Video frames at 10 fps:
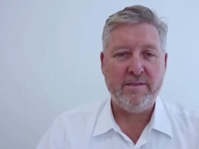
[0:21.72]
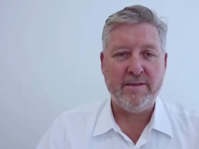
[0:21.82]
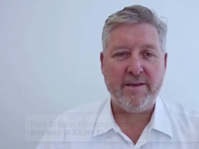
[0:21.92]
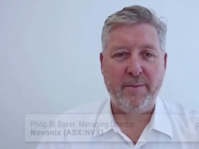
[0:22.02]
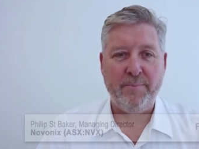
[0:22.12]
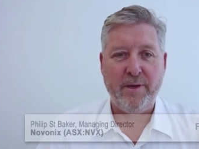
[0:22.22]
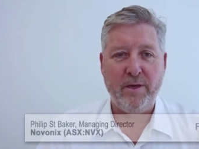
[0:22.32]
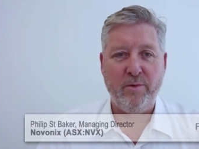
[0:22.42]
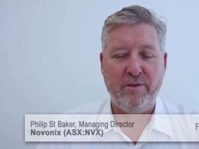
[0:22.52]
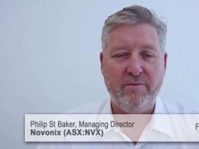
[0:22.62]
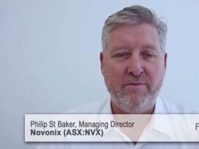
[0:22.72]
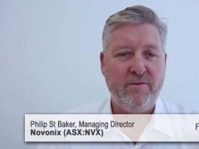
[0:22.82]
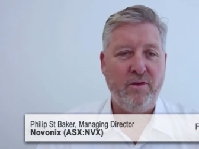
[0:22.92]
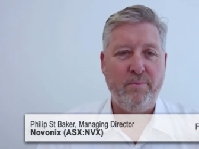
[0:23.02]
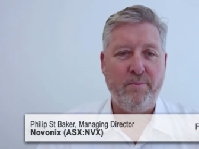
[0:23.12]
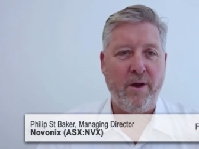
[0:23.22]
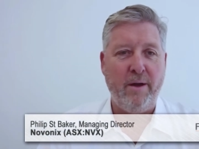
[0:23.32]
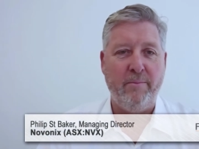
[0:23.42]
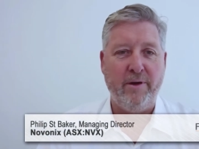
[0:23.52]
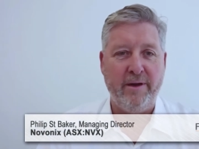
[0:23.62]
is a company with two
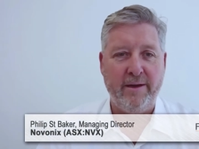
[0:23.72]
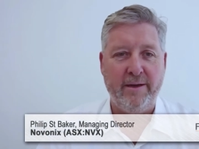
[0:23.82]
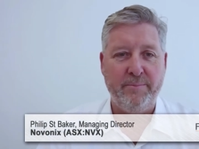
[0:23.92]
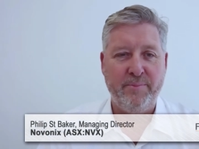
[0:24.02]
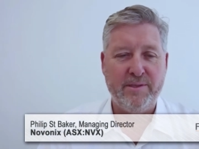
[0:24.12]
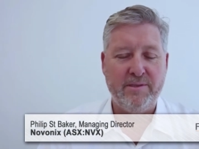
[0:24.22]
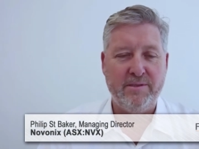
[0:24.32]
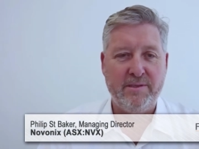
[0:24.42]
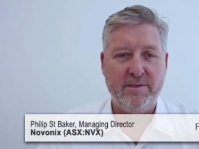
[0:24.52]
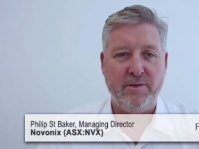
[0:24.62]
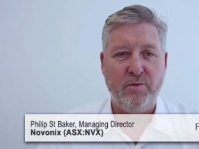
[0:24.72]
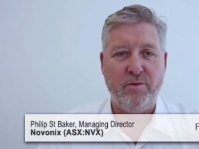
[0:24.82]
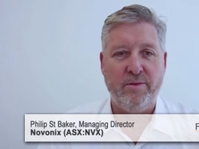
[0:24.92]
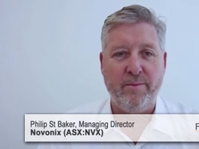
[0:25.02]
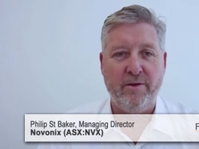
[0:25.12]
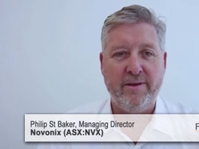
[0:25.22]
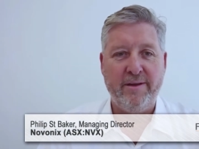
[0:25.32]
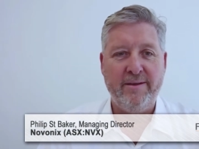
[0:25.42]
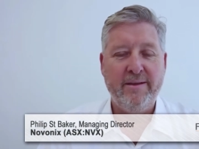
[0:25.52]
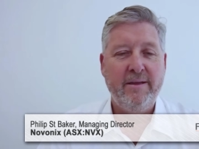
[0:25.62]
primary uh, businesses in North
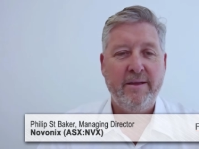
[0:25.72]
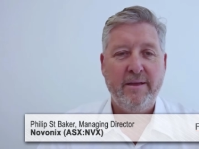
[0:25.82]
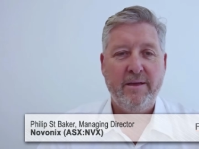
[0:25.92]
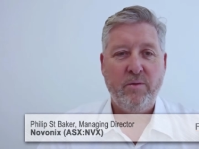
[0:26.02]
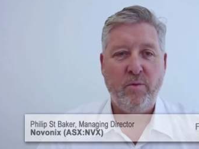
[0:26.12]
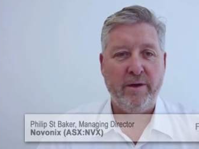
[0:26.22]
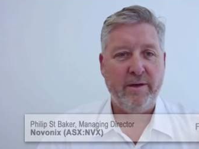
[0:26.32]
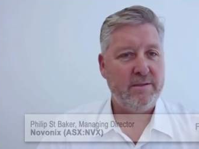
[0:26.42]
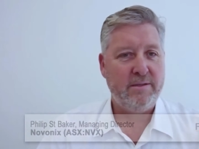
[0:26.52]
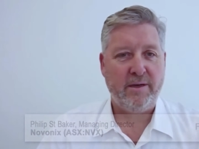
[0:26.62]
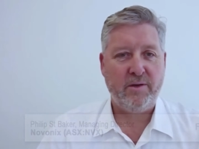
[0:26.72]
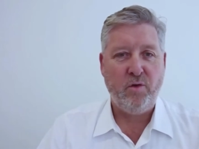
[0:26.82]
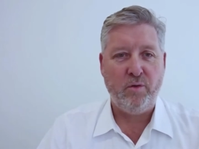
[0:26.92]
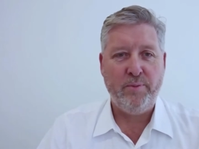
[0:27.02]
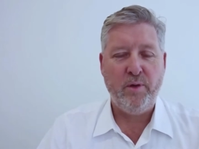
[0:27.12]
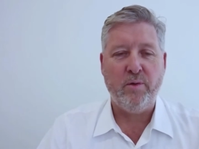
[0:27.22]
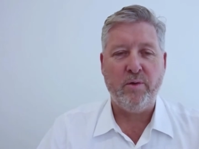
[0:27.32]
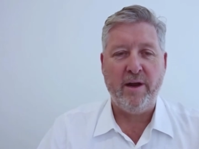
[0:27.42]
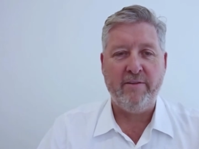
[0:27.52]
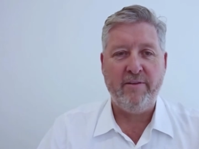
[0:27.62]
America. One is uh, called Pure
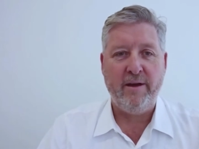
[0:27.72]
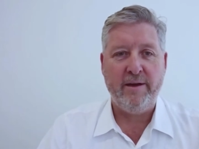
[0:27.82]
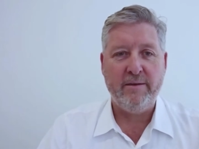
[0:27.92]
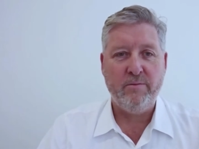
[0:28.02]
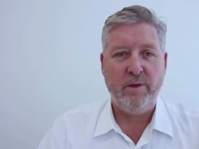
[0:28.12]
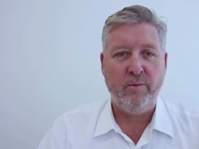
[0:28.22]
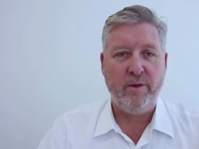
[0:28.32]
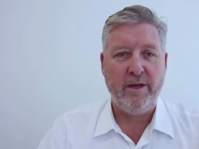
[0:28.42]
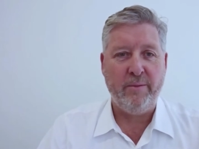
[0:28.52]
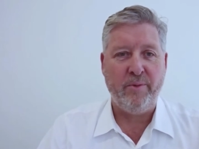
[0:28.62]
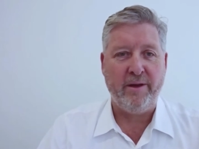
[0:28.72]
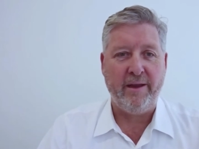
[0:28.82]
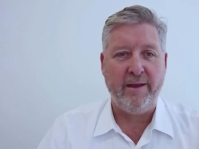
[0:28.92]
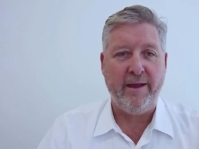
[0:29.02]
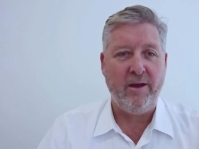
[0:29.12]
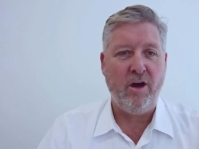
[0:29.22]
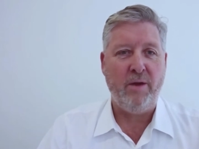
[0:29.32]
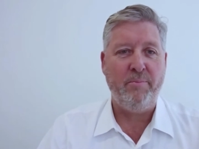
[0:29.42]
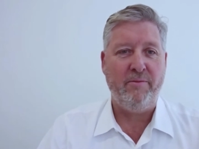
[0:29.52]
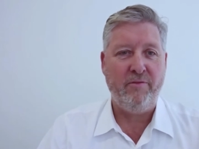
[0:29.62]
Graphite, where we are bringing a
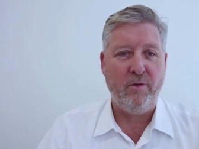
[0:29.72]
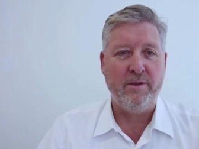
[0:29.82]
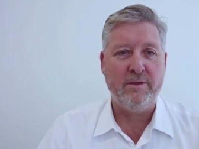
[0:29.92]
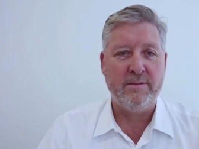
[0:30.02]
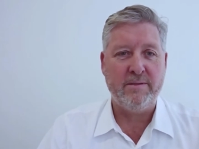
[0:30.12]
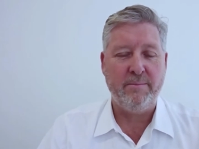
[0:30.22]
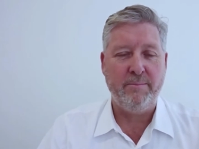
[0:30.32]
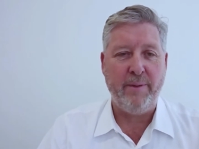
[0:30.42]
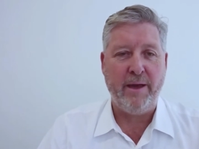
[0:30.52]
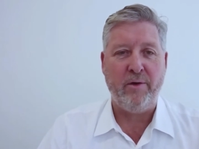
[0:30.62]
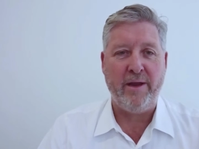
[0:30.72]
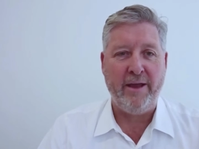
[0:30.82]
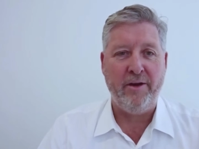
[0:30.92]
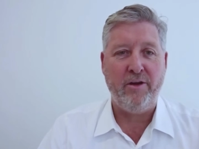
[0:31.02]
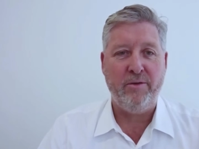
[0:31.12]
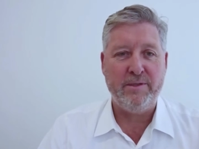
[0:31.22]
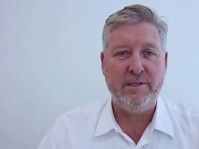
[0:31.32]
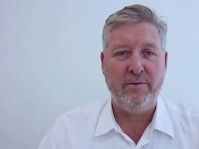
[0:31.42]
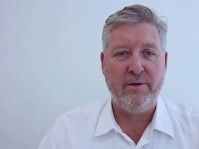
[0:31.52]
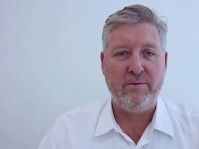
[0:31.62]
high performance battery anode
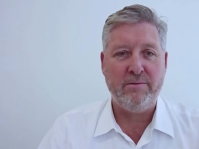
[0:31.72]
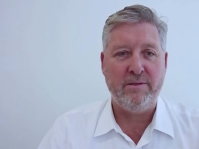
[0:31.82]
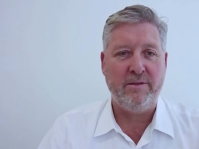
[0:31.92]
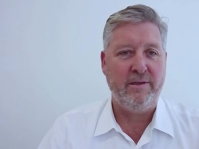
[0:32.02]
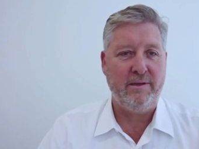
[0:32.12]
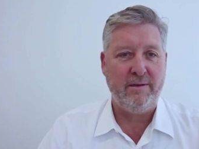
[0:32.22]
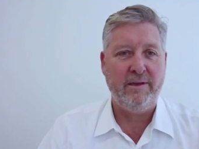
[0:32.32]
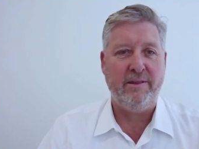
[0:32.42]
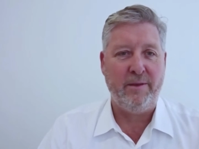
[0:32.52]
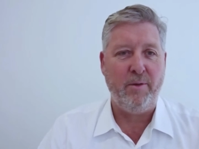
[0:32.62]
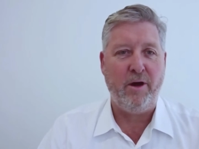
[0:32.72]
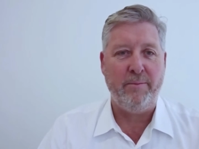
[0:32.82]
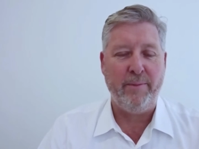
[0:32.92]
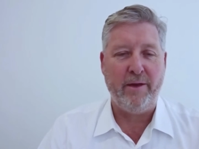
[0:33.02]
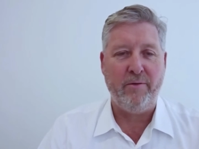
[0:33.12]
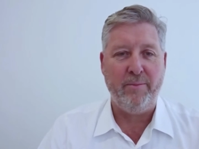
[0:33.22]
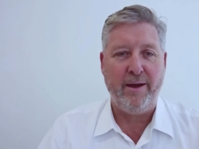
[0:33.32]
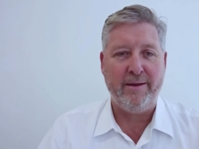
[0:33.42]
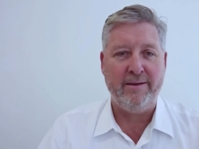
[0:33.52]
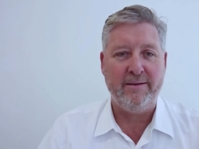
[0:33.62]
material to the lithium ion battery
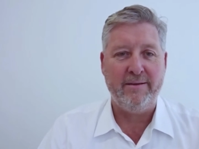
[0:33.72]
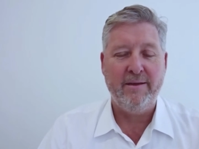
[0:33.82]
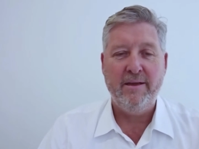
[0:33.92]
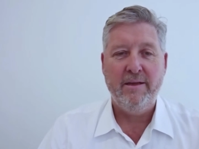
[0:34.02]
market,